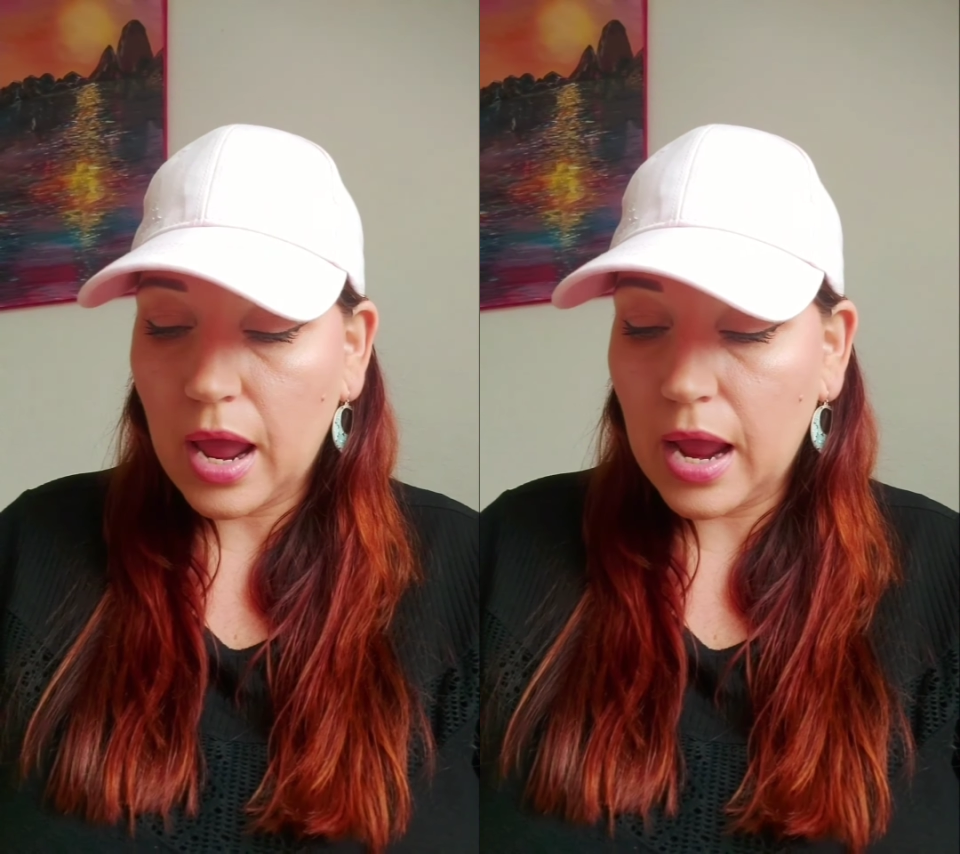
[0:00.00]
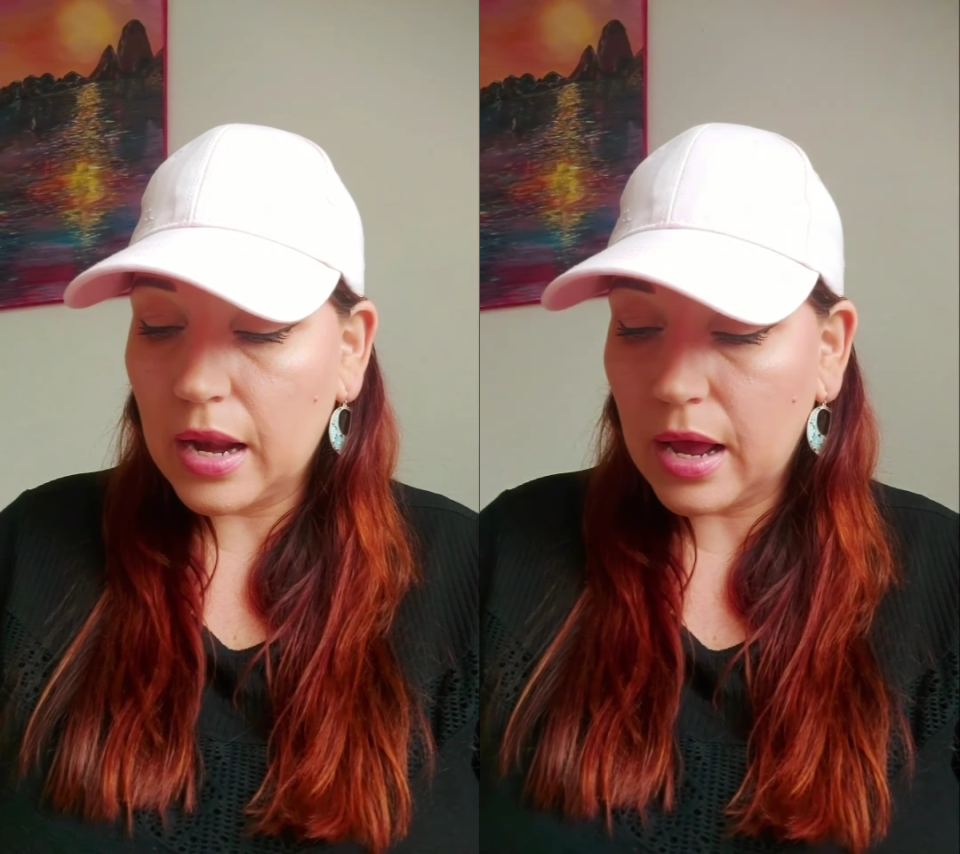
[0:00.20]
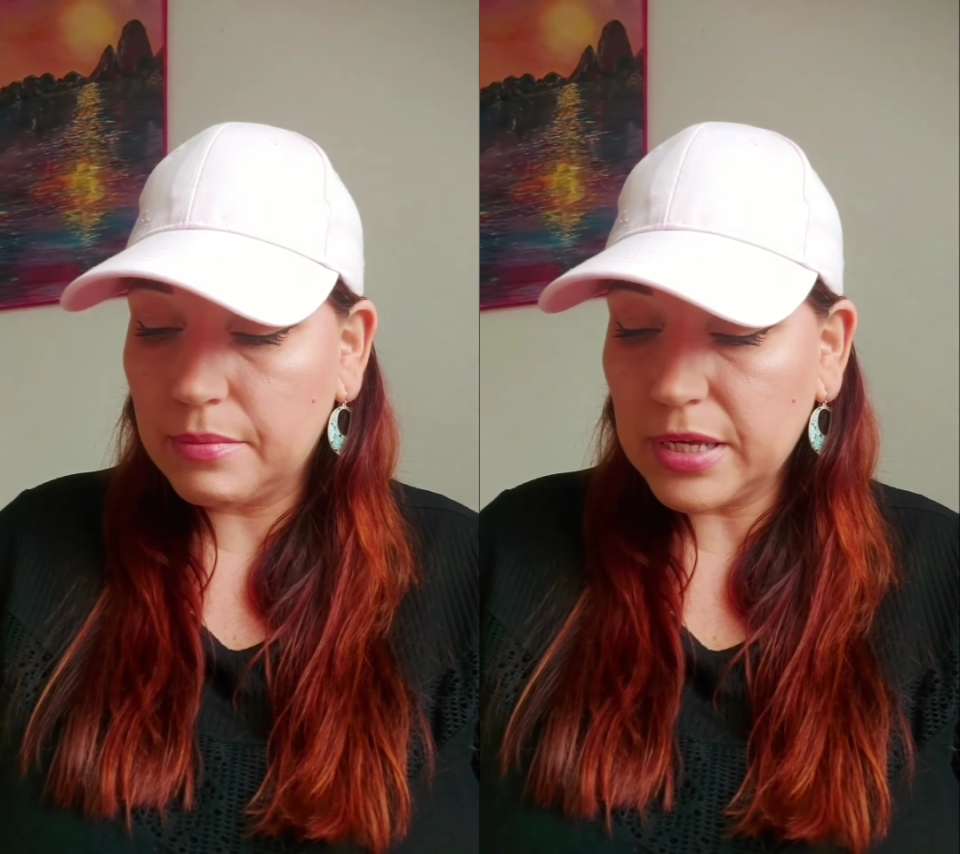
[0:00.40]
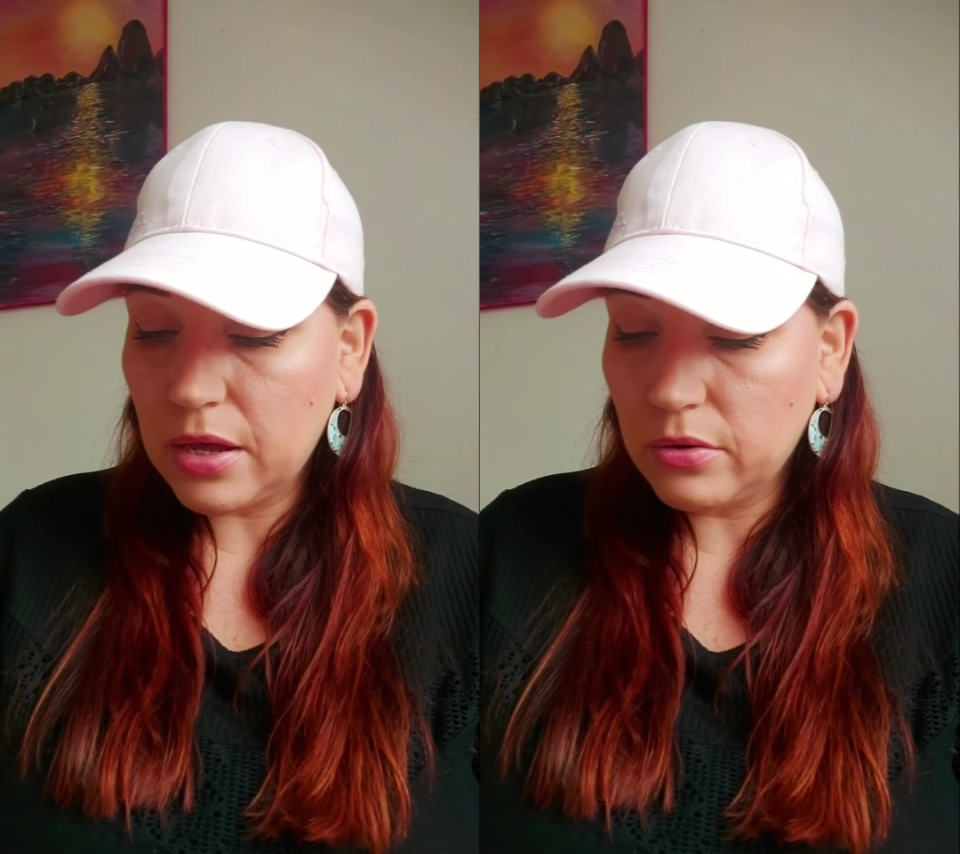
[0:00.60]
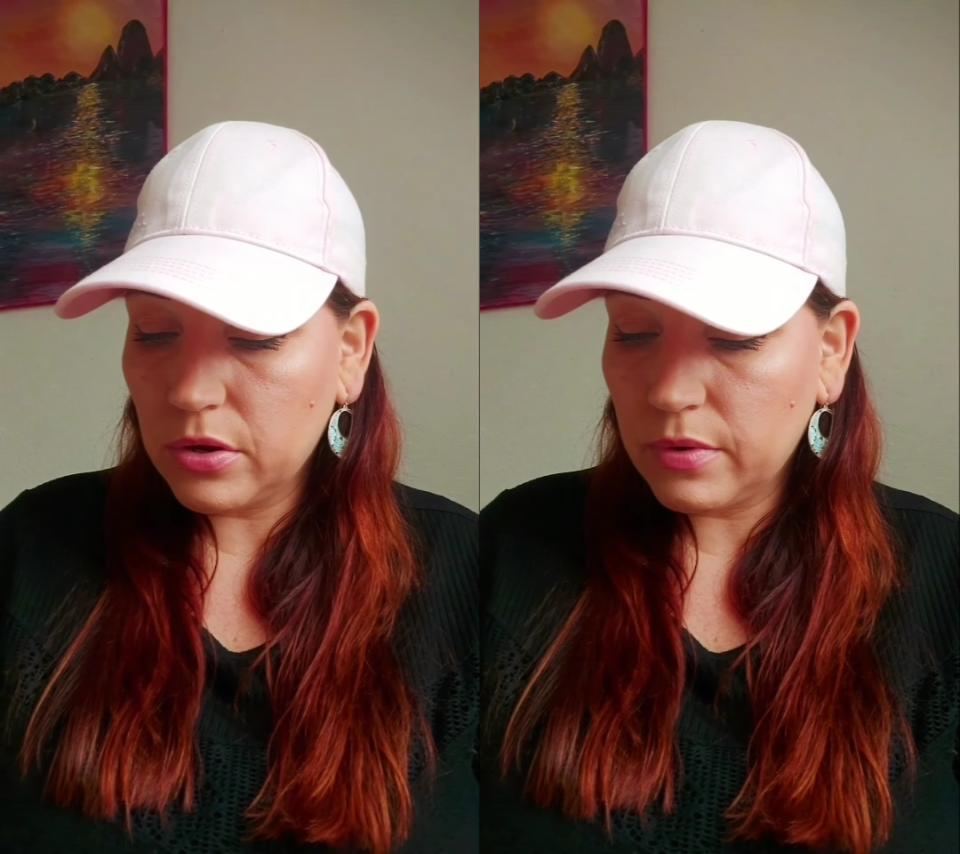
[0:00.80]
And I'm
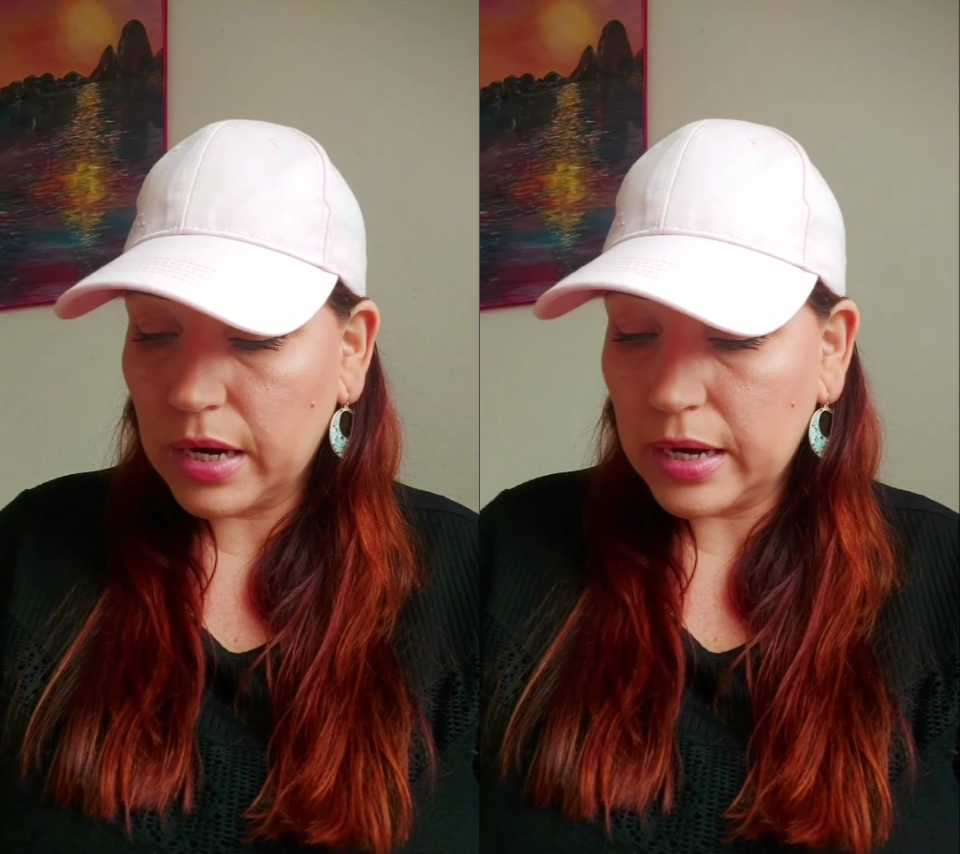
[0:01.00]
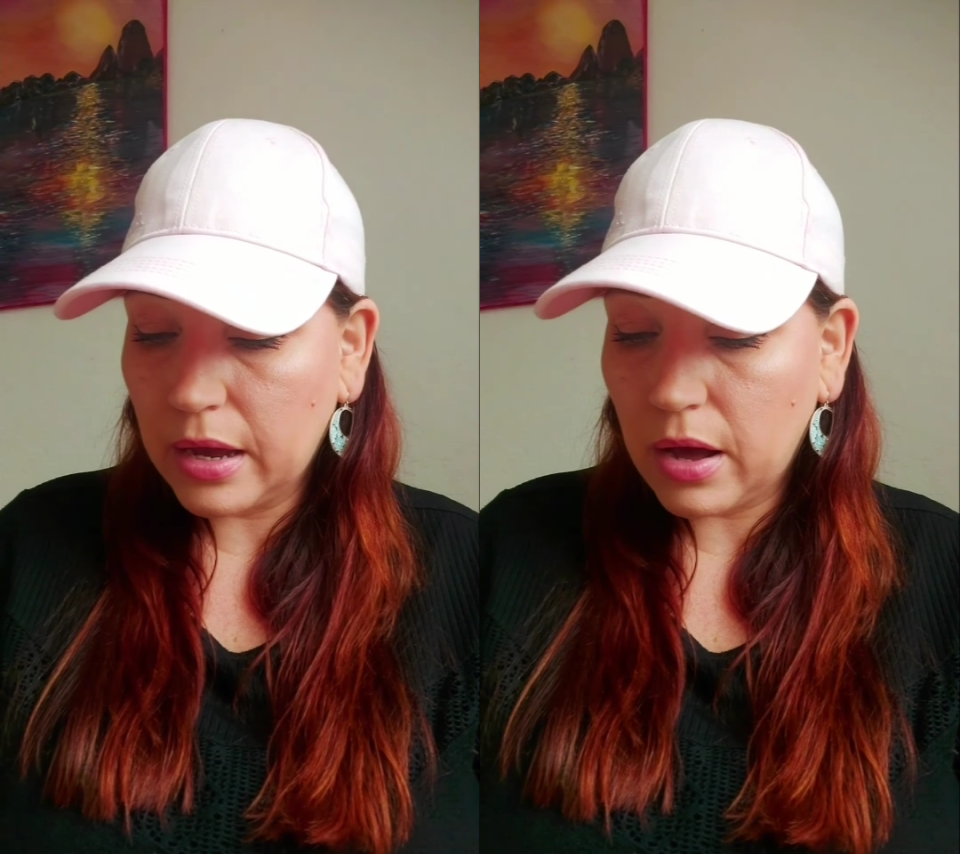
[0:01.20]
telling you right now,